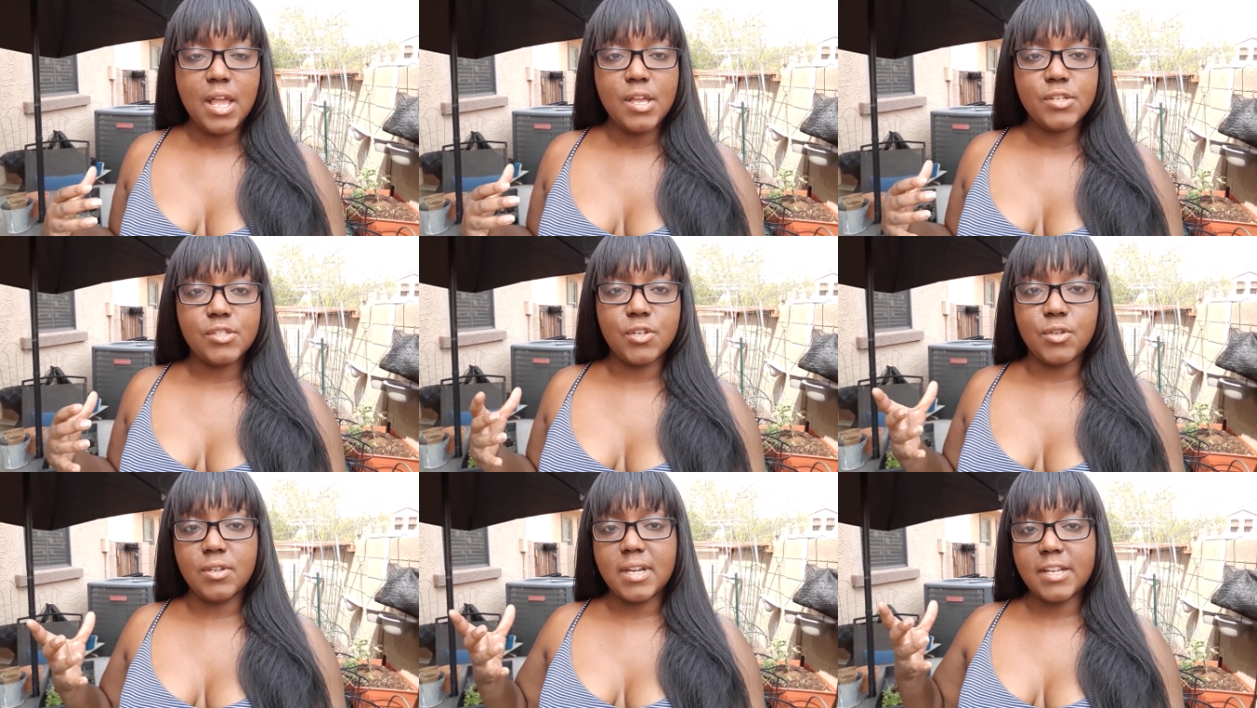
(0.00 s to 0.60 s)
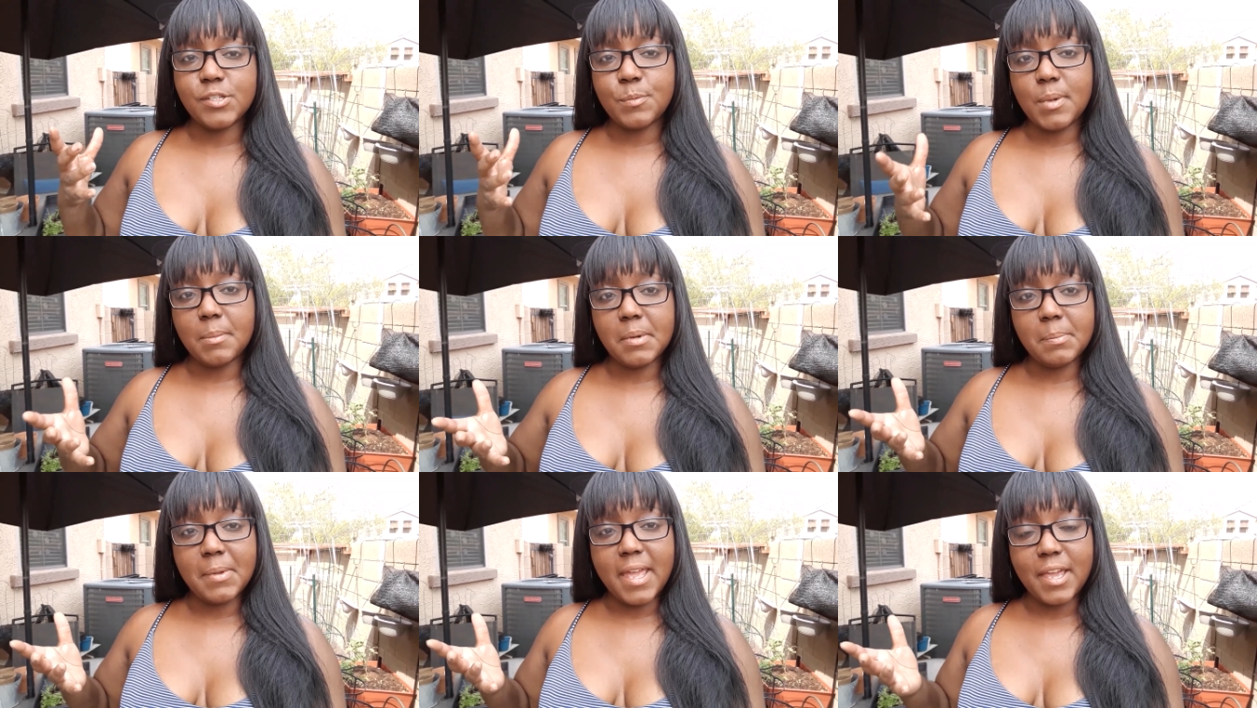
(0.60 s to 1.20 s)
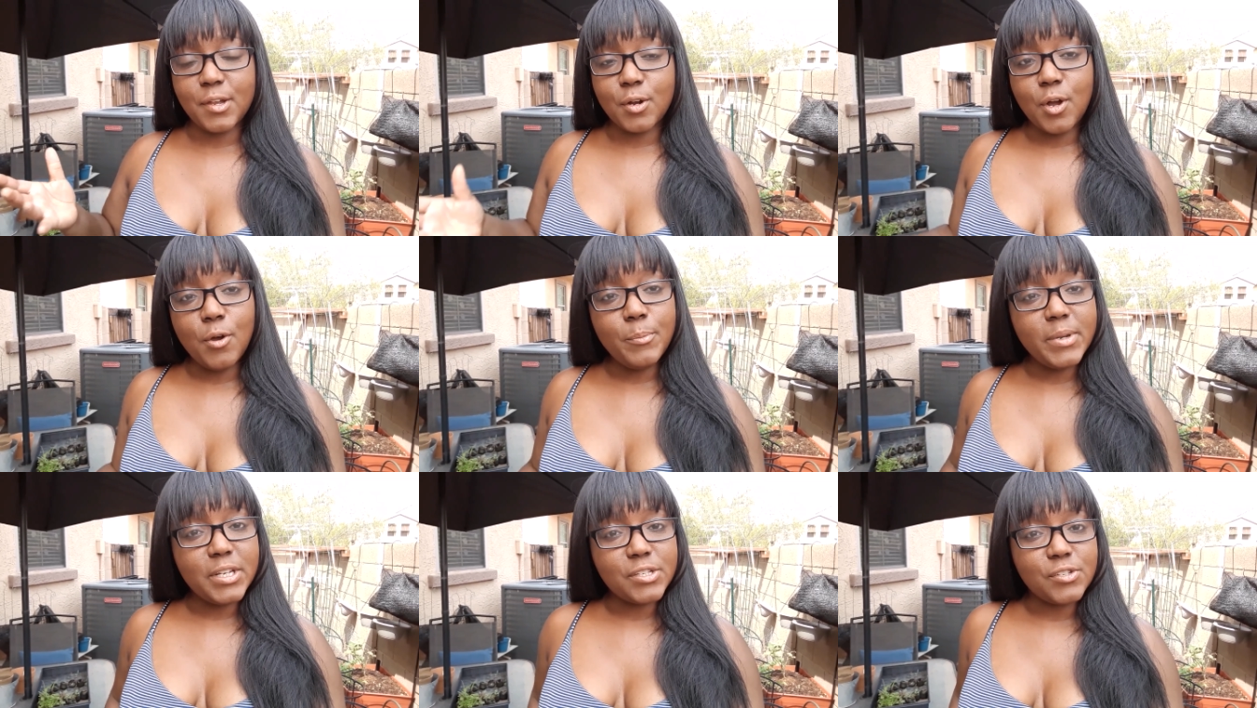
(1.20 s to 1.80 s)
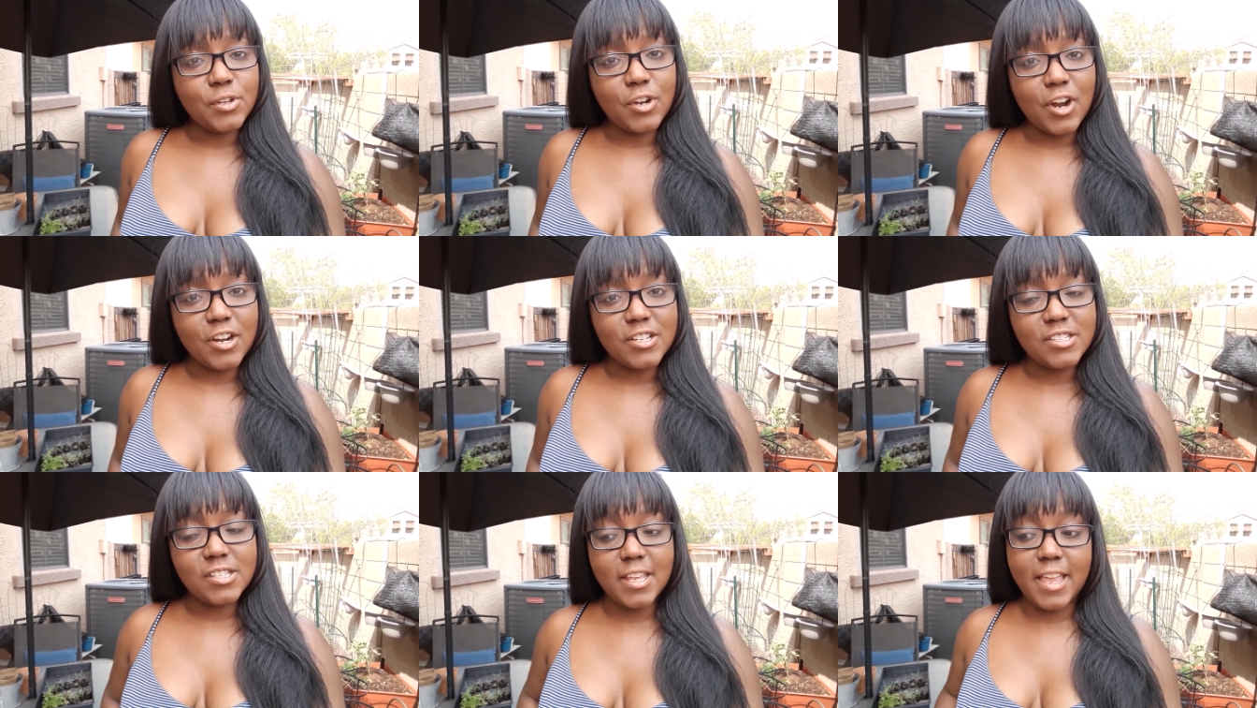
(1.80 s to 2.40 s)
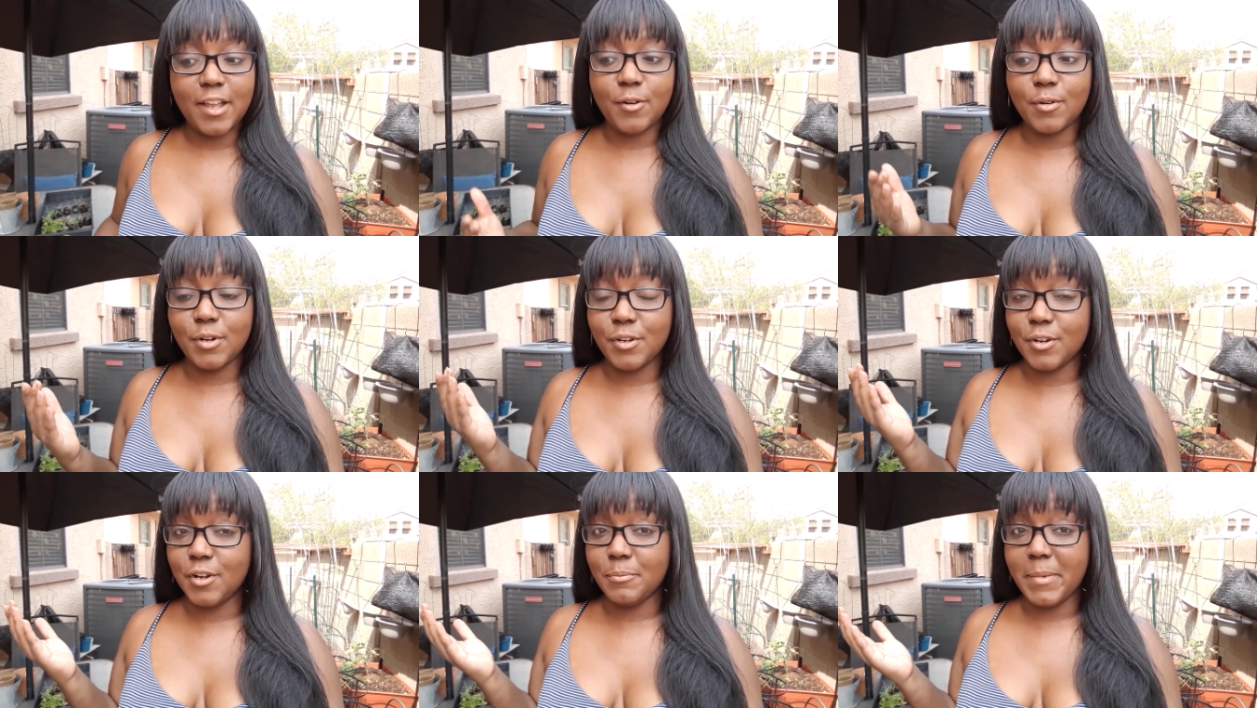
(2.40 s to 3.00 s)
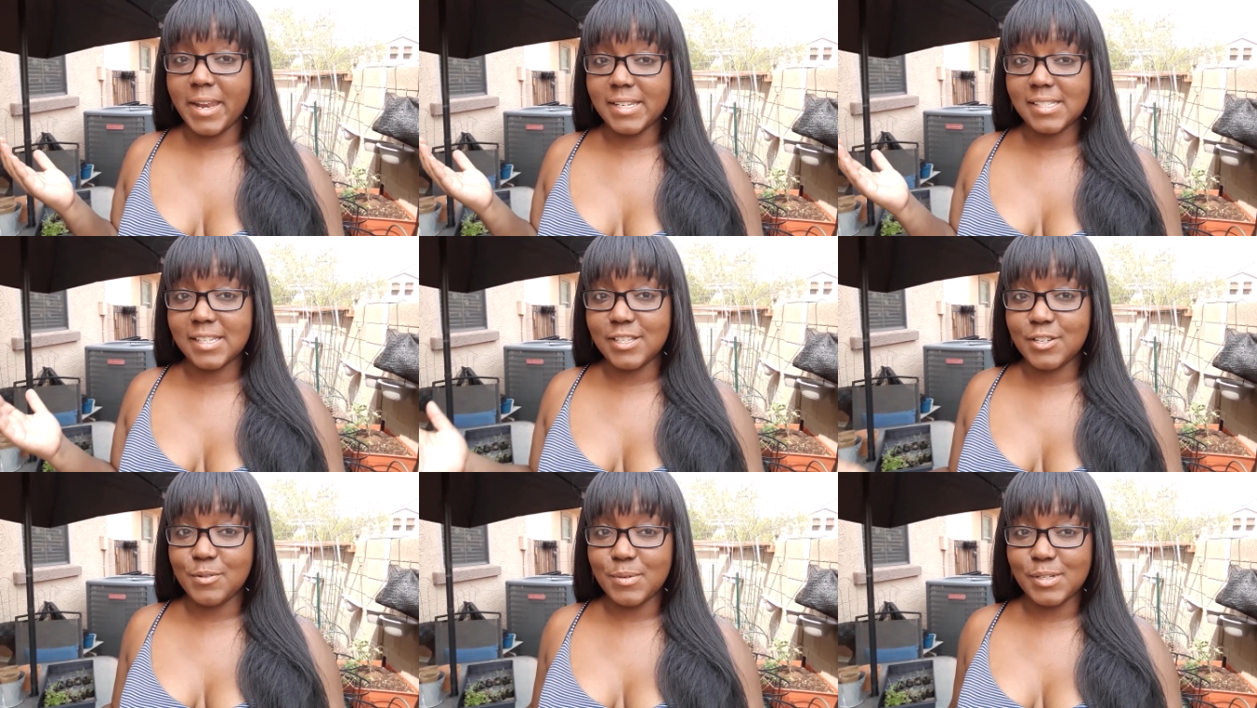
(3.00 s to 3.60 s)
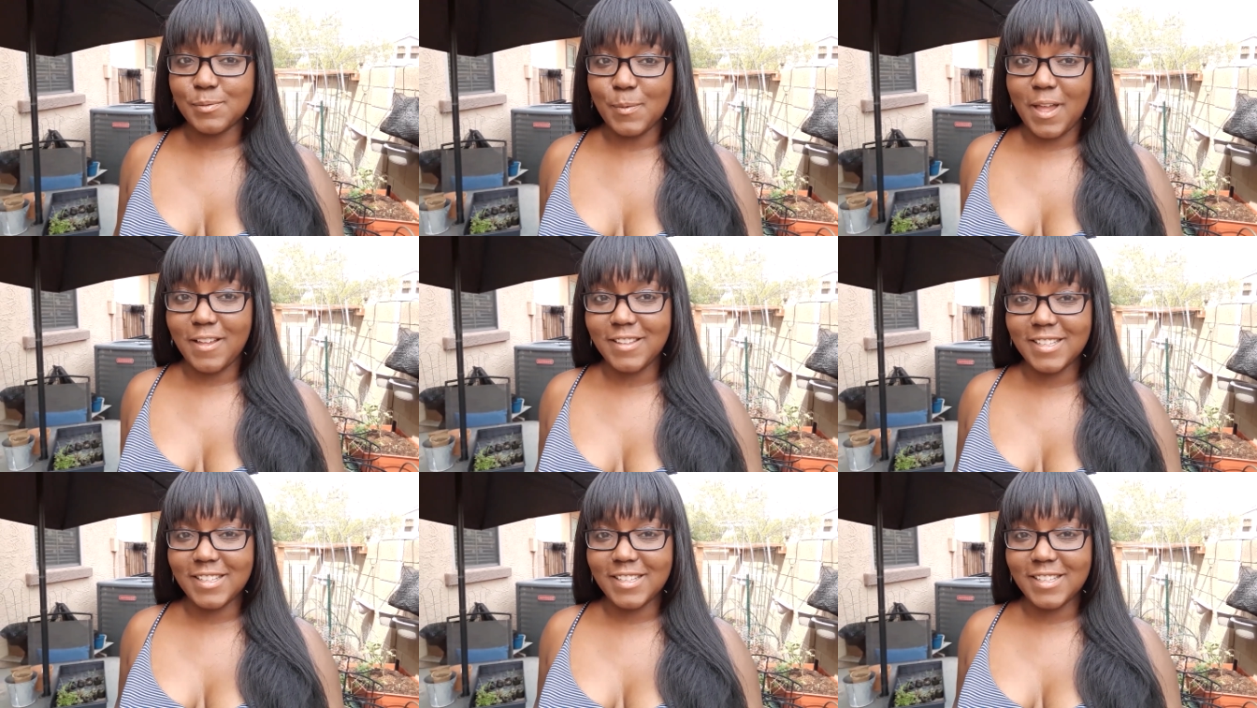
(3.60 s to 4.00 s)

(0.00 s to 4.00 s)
So you guys will be able to plant your own medicinal gardens and grow your own medicine too as well.